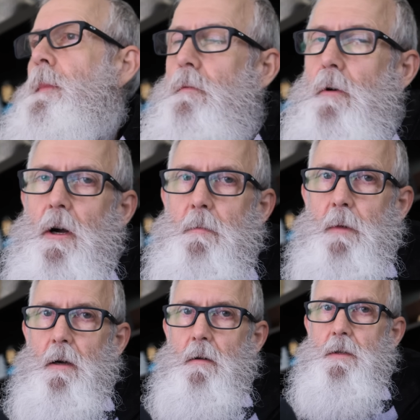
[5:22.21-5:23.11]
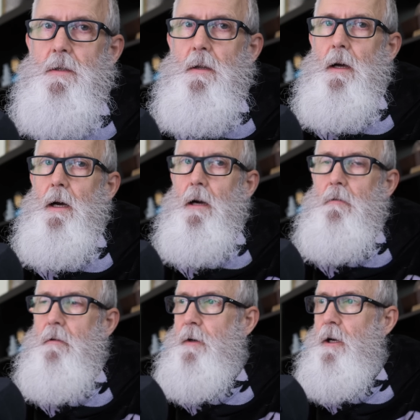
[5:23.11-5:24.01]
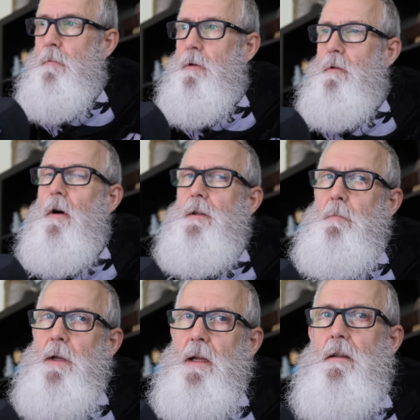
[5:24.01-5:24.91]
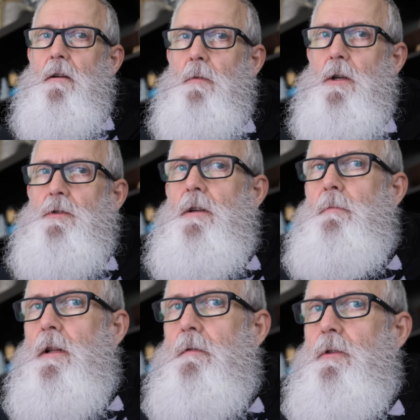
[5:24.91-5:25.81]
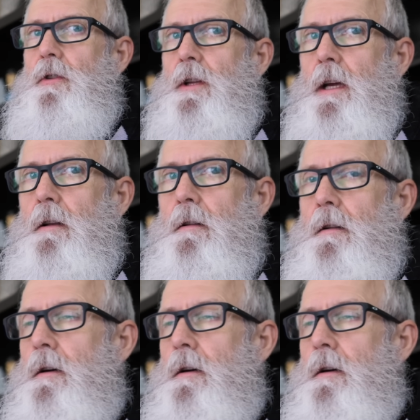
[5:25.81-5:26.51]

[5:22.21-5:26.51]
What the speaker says: Ride modes are available depending on what trim level you get